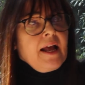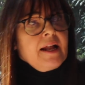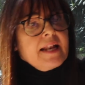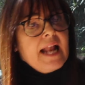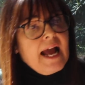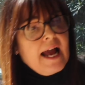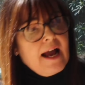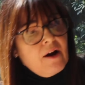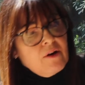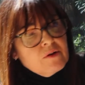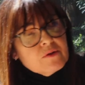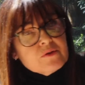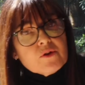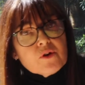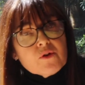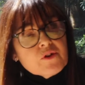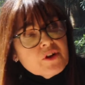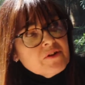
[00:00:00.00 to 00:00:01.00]

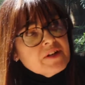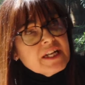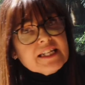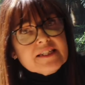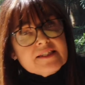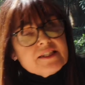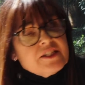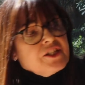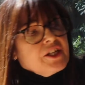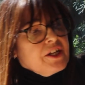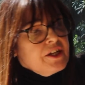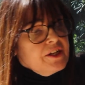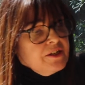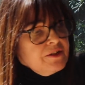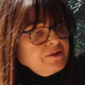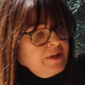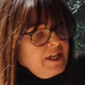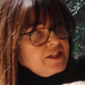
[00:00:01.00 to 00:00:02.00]
Now, all you need to
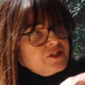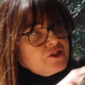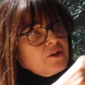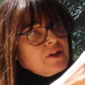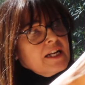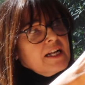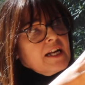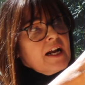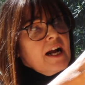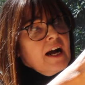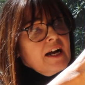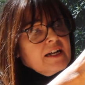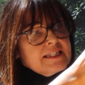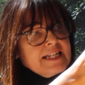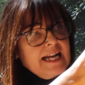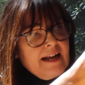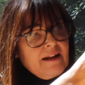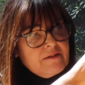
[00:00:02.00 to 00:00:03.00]
do is you're going to cut
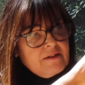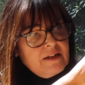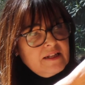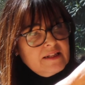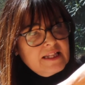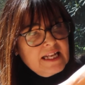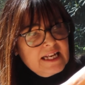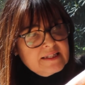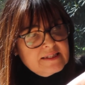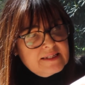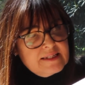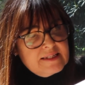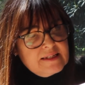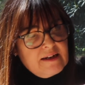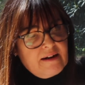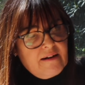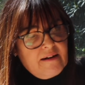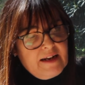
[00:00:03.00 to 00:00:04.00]
down this
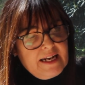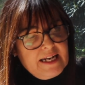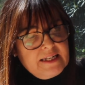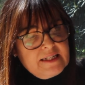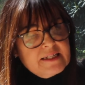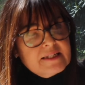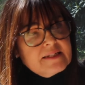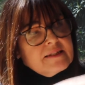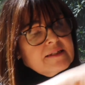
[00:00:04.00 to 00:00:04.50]
side